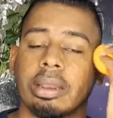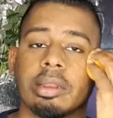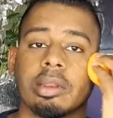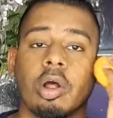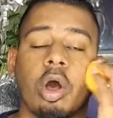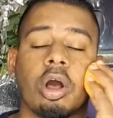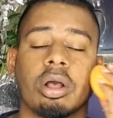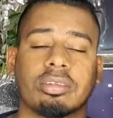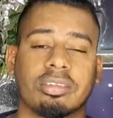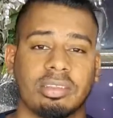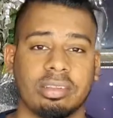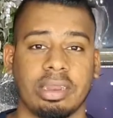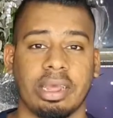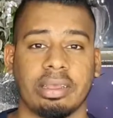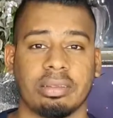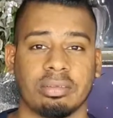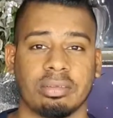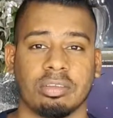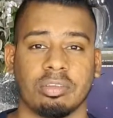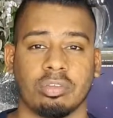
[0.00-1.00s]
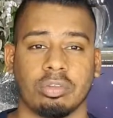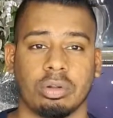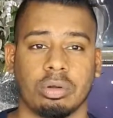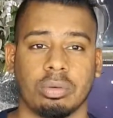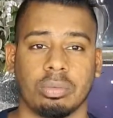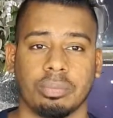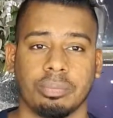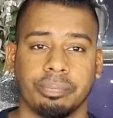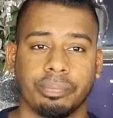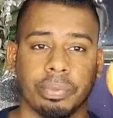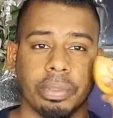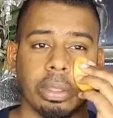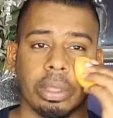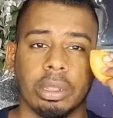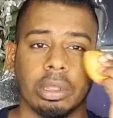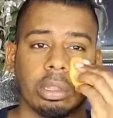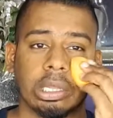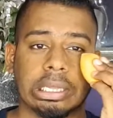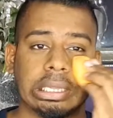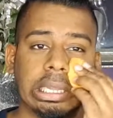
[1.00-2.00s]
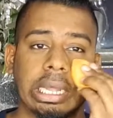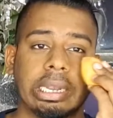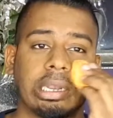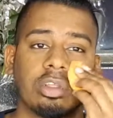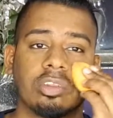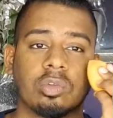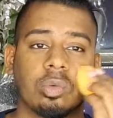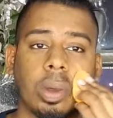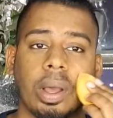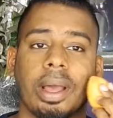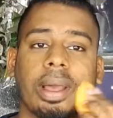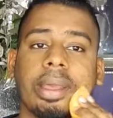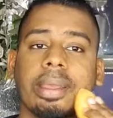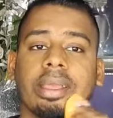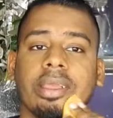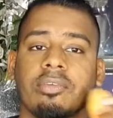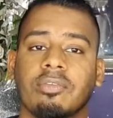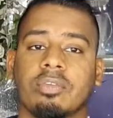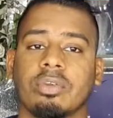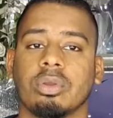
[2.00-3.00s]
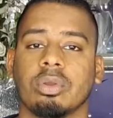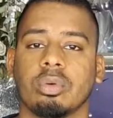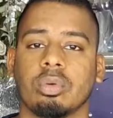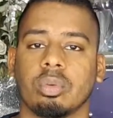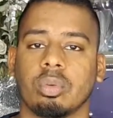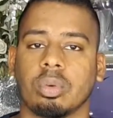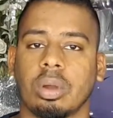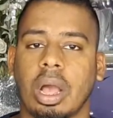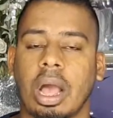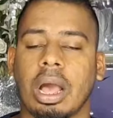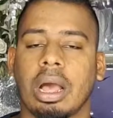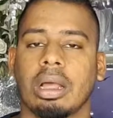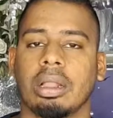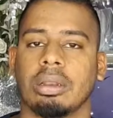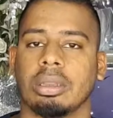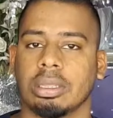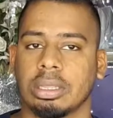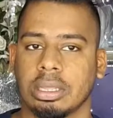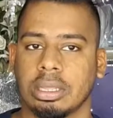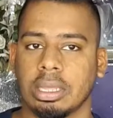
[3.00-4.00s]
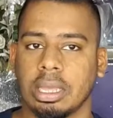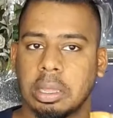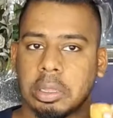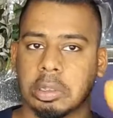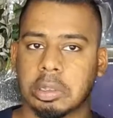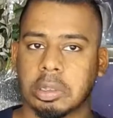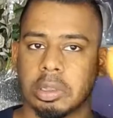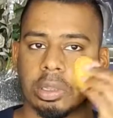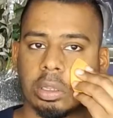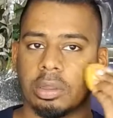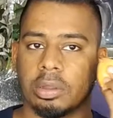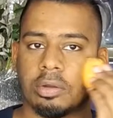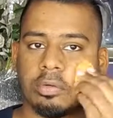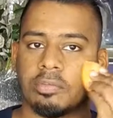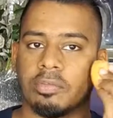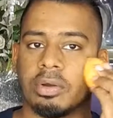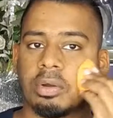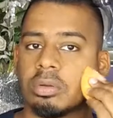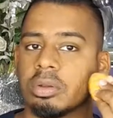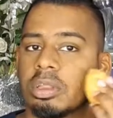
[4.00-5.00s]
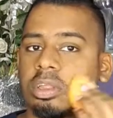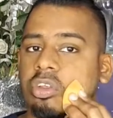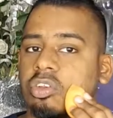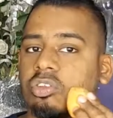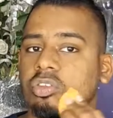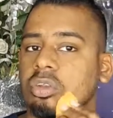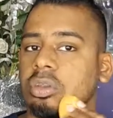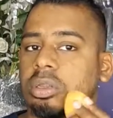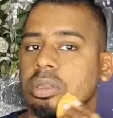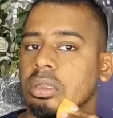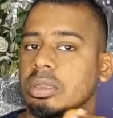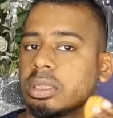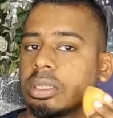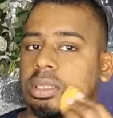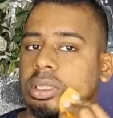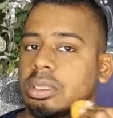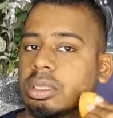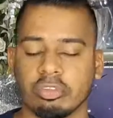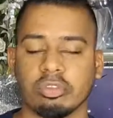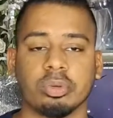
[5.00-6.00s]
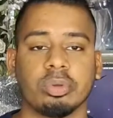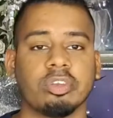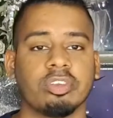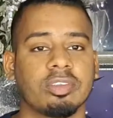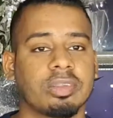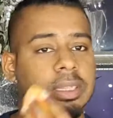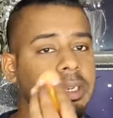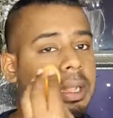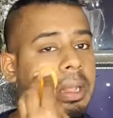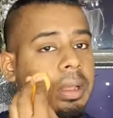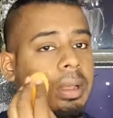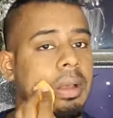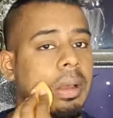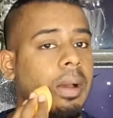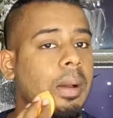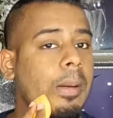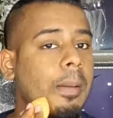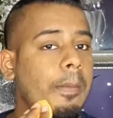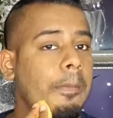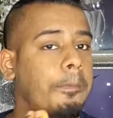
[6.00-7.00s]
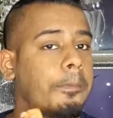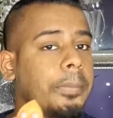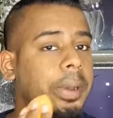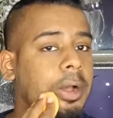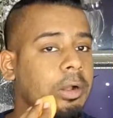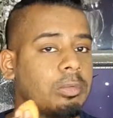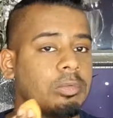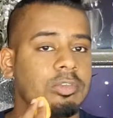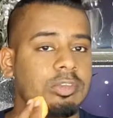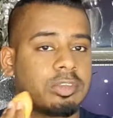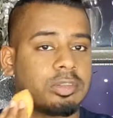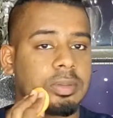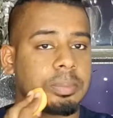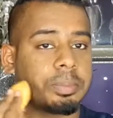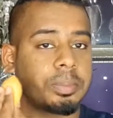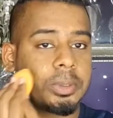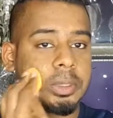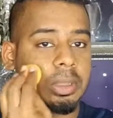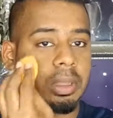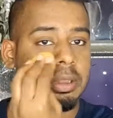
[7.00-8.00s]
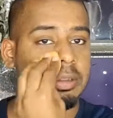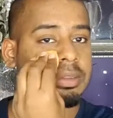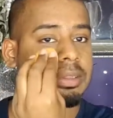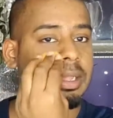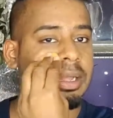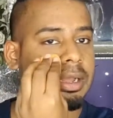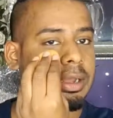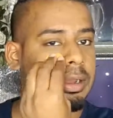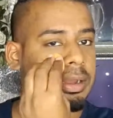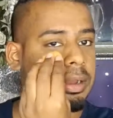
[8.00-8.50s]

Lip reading: And it oxidizes though. That is why if you are looking at the foundation and thinking, so we're just gonna bounce the I